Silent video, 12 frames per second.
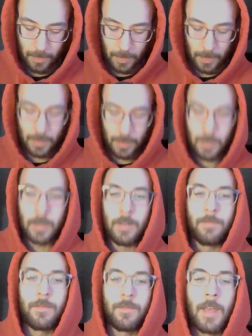
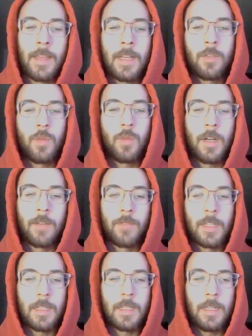And that's why I
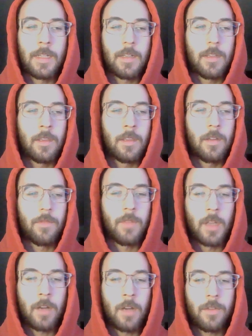really like the
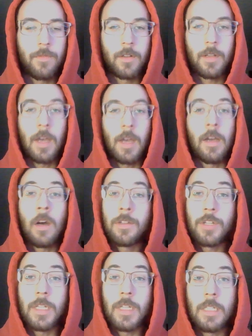philosopher
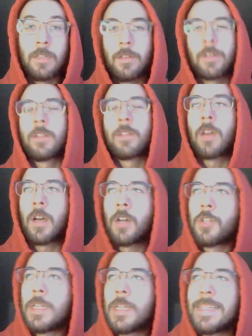Diogenes
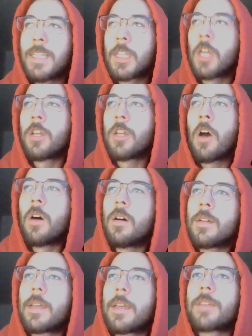the
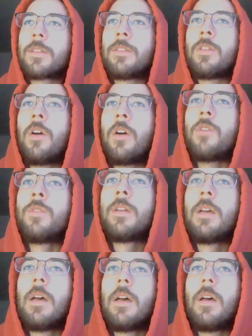dog, as he's known,
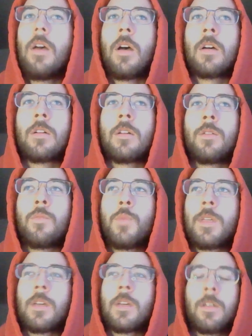
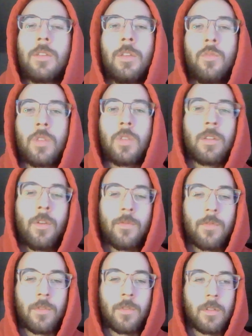because he was known
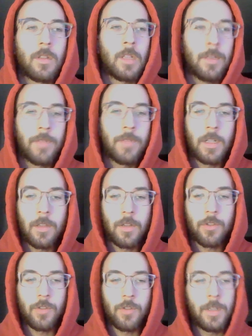for living on the
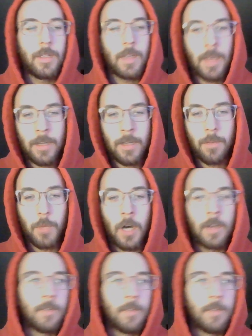street in a pot,